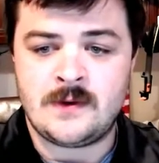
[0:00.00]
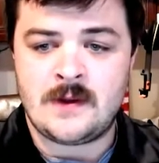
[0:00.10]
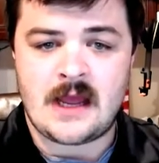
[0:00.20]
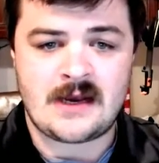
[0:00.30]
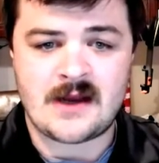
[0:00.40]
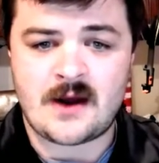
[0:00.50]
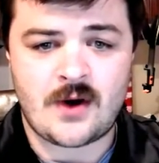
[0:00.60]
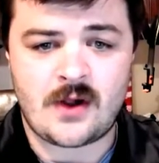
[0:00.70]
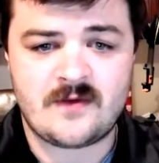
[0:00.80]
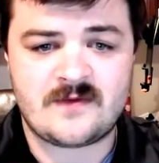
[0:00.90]
And not
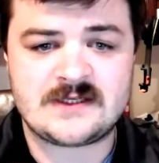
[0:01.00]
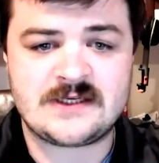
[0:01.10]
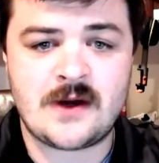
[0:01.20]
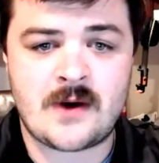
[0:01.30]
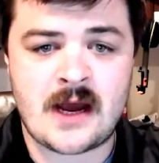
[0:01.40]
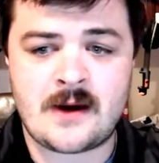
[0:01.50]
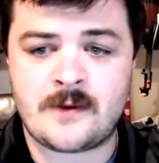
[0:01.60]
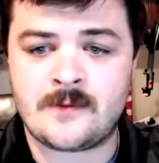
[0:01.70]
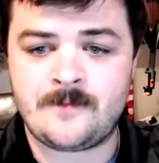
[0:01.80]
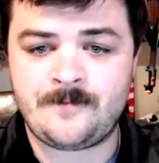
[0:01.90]
all of us know
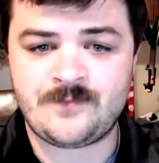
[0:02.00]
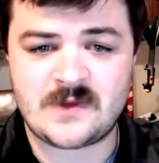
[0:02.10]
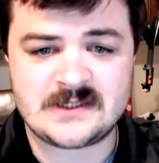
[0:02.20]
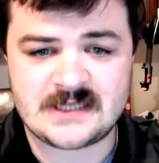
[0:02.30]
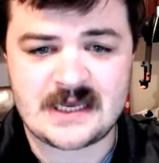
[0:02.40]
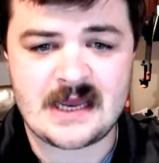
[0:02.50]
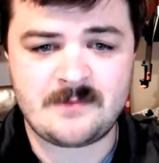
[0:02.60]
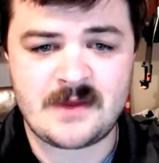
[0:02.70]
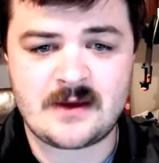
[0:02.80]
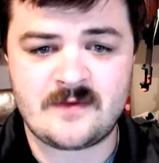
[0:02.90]
how, because it can
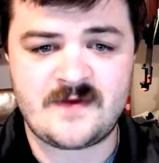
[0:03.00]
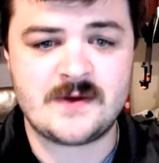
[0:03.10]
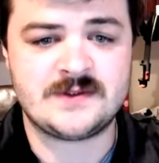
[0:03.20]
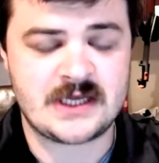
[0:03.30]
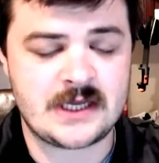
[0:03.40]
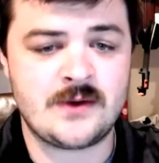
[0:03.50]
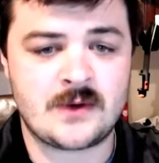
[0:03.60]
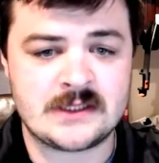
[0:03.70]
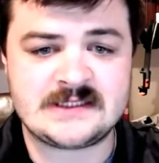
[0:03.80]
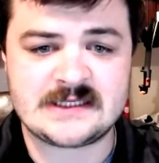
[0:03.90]
be confusing and you
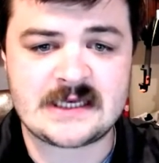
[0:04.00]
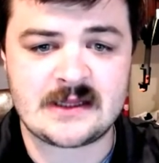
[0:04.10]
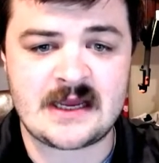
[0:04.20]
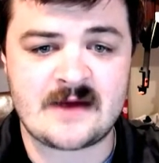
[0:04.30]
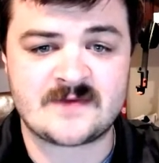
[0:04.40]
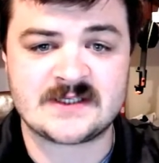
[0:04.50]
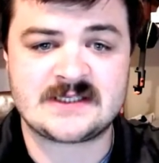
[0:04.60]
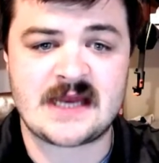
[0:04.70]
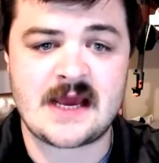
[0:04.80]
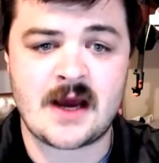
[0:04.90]
consistently have to
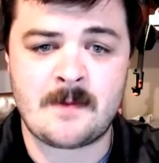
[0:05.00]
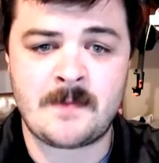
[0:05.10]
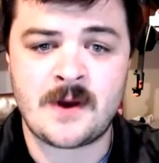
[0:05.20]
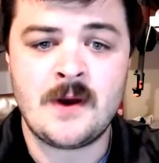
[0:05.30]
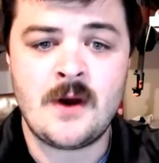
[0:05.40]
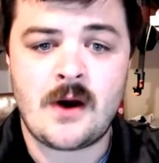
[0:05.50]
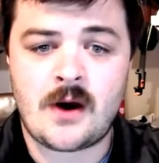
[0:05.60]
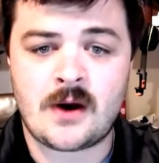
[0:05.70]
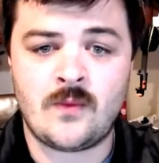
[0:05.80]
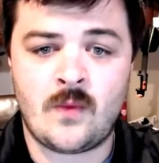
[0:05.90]
stay up
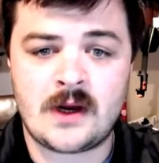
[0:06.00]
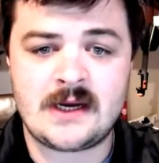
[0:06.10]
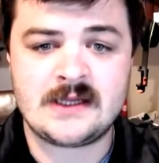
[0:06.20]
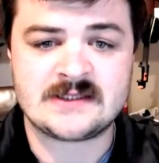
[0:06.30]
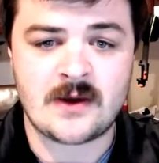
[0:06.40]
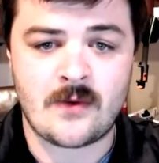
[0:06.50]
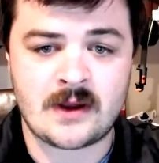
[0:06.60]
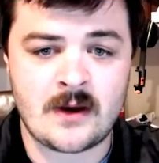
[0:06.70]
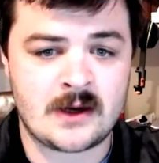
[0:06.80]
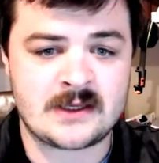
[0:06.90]
on what is
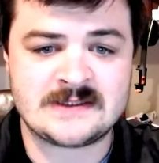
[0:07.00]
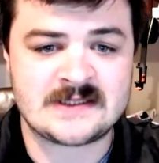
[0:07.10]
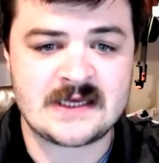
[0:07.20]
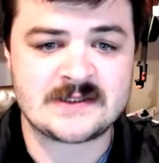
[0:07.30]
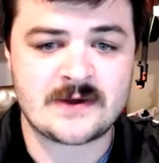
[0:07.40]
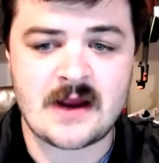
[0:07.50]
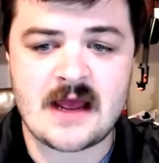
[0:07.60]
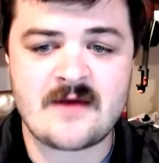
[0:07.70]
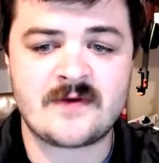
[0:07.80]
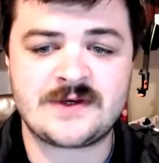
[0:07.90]
going on because things are
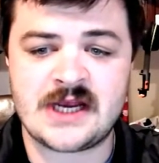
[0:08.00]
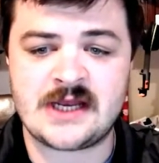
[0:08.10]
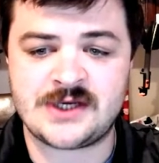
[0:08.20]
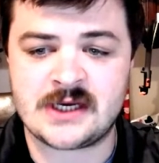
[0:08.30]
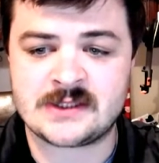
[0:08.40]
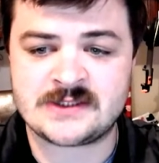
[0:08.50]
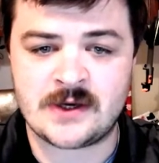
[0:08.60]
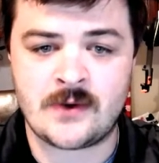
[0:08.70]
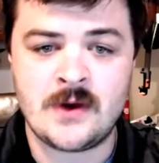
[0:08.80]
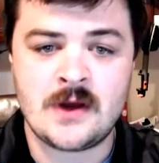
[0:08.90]
ever changing.
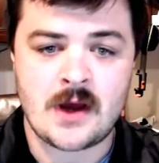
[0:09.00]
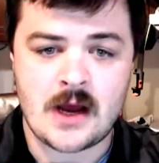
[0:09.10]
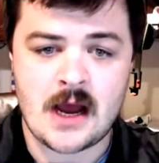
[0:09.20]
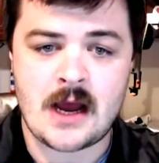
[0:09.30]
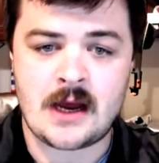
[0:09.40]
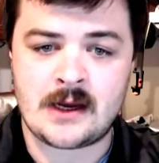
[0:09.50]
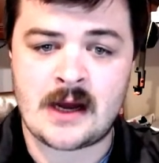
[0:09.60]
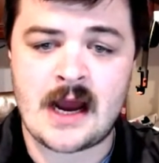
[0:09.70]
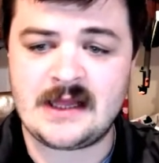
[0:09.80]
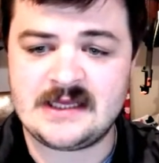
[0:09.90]
So a
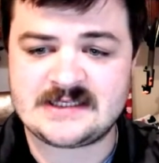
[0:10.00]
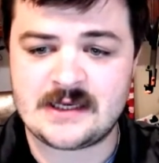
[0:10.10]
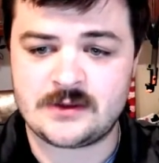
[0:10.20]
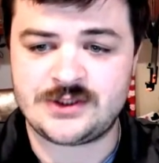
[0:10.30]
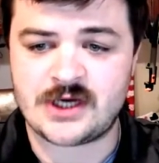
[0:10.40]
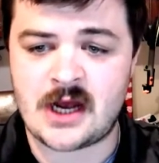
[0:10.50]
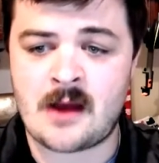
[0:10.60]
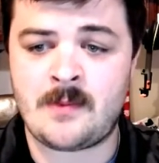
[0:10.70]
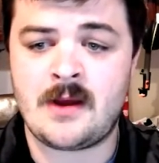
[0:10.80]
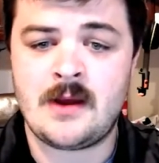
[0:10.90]
highly skilled
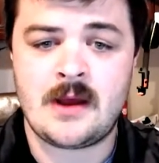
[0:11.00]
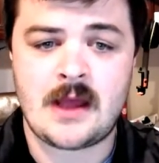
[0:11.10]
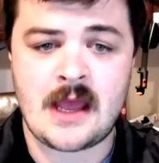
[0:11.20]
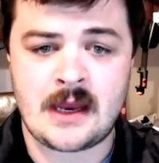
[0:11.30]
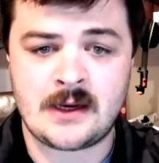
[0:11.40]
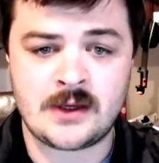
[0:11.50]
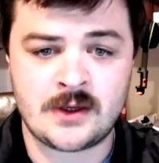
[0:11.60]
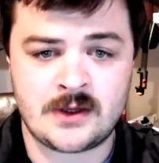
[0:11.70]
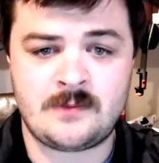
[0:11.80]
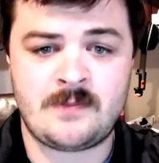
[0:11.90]
job and
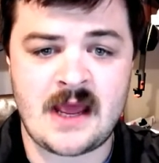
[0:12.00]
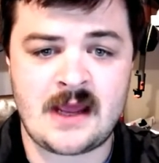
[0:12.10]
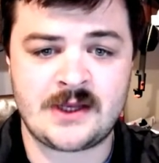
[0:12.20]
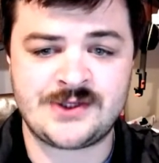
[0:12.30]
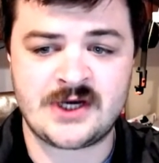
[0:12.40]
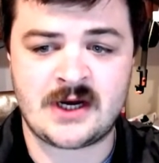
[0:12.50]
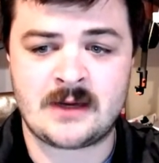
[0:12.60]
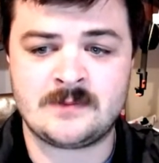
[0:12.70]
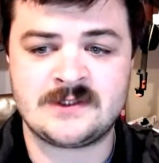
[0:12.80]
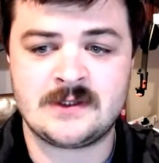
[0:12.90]
good paying
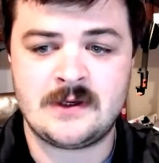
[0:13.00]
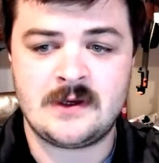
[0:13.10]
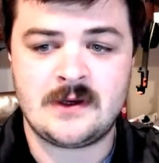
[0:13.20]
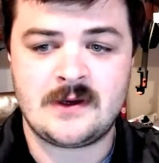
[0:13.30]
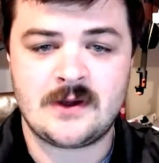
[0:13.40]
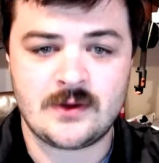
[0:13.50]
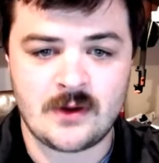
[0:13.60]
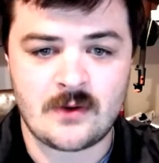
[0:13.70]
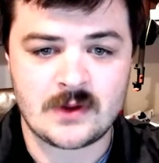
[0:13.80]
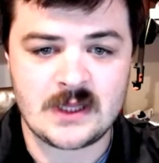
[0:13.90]
jobs
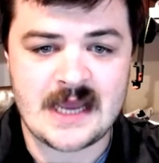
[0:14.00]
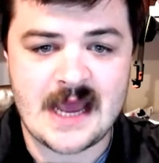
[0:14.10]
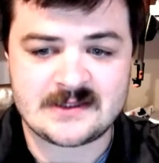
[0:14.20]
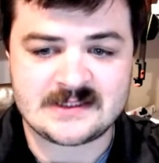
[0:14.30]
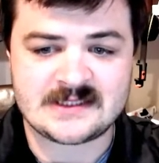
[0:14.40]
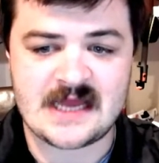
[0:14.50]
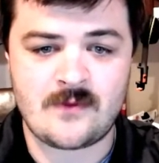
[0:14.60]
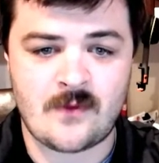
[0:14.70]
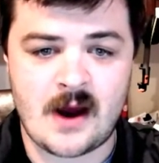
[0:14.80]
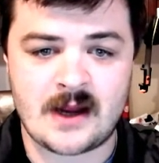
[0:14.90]
locally and
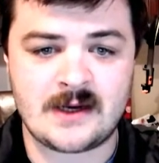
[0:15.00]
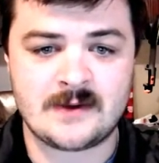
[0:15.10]
statewide.